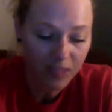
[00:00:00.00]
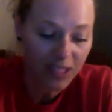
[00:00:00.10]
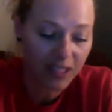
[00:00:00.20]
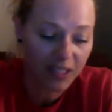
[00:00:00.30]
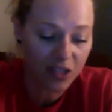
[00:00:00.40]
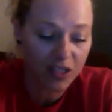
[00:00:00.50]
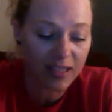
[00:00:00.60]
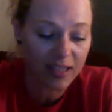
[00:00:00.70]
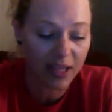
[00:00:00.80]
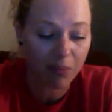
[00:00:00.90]
It is our
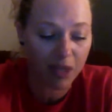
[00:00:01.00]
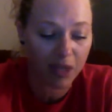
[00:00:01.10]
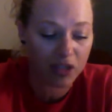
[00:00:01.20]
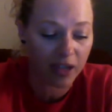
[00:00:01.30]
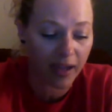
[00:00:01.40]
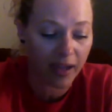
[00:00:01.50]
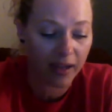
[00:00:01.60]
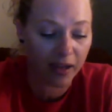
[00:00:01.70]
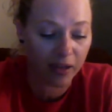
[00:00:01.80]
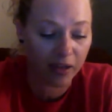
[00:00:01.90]
second major
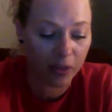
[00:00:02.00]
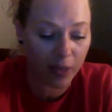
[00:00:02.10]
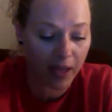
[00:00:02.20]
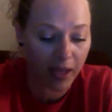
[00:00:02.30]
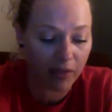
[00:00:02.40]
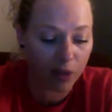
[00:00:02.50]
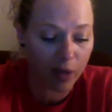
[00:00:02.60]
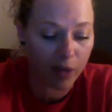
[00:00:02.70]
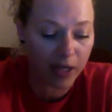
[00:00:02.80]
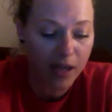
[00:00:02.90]
cation that we have in our
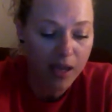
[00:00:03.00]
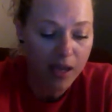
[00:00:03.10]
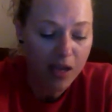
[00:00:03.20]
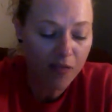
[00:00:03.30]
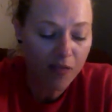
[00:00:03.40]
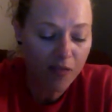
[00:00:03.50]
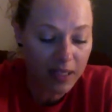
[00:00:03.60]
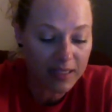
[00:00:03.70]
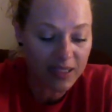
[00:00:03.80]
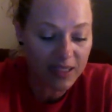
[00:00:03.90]
body. 40
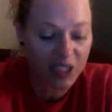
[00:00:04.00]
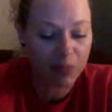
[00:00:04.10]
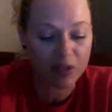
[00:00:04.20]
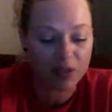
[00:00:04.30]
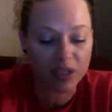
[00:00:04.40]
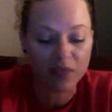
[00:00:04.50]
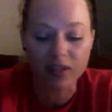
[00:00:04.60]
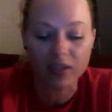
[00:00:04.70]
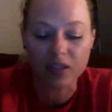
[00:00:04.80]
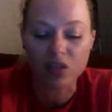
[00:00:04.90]
to 60% of
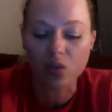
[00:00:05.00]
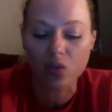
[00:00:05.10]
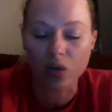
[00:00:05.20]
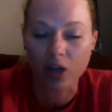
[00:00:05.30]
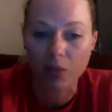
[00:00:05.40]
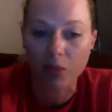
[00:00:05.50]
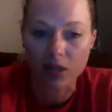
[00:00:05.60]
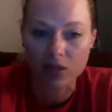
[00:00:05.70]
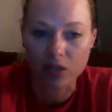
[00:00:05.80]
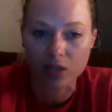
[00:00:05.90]
this is stored in our
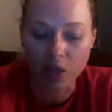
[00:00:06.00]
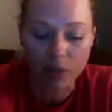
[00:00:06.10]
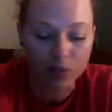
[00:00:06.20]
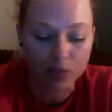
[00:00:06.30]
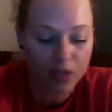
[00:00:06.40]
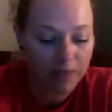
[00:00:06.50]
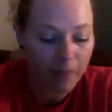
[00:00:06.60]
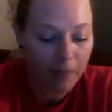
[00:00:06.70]
muscles and our bones.